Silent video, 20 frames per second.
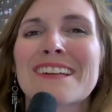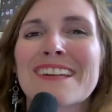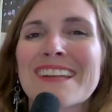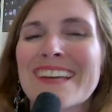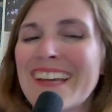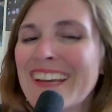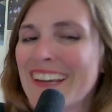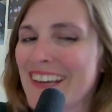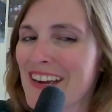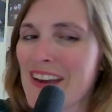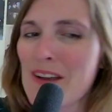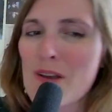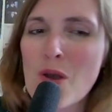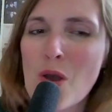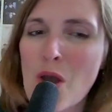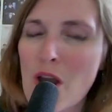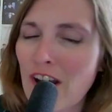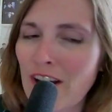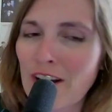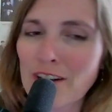Like,
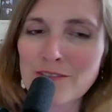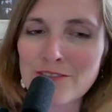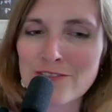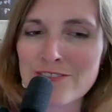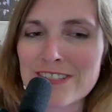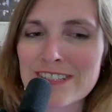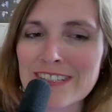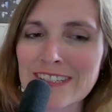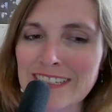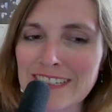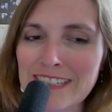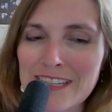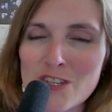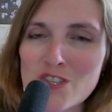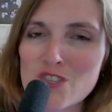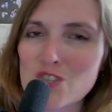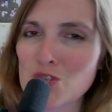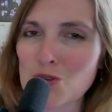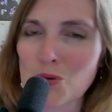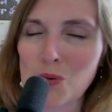obviously,
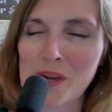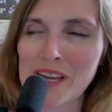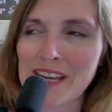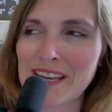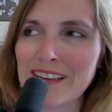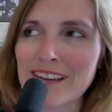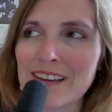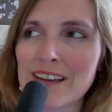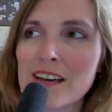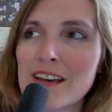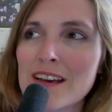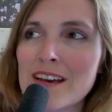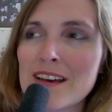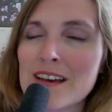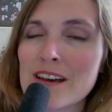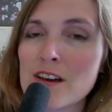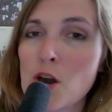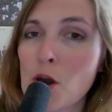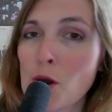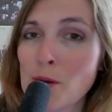he's doing
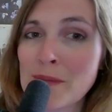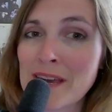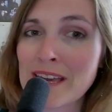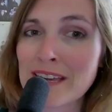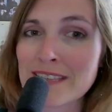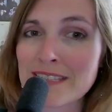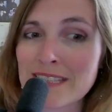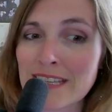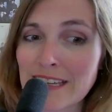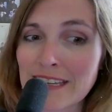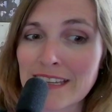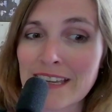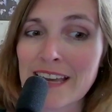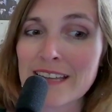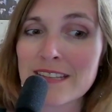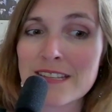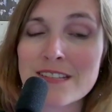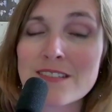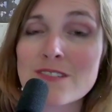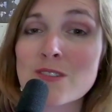amazing
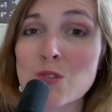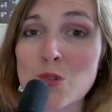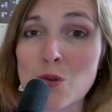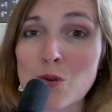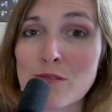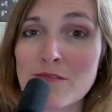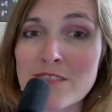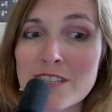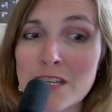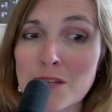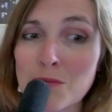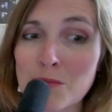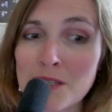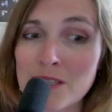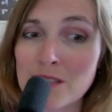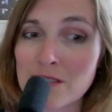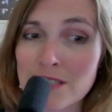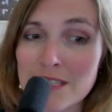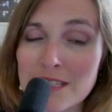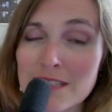and he deserves it
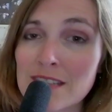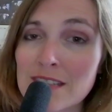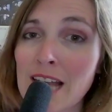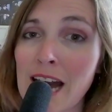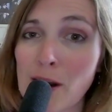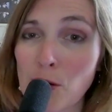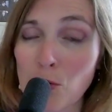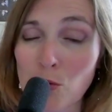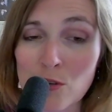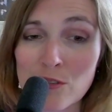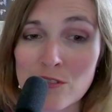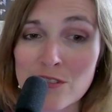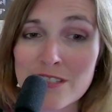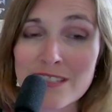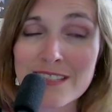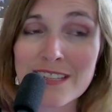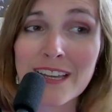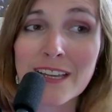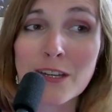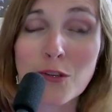because that was
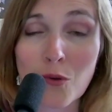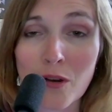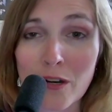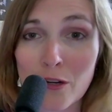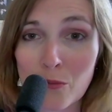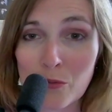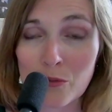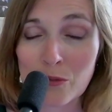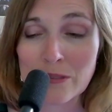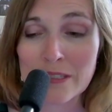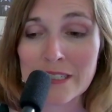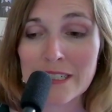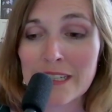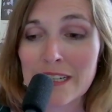incredible.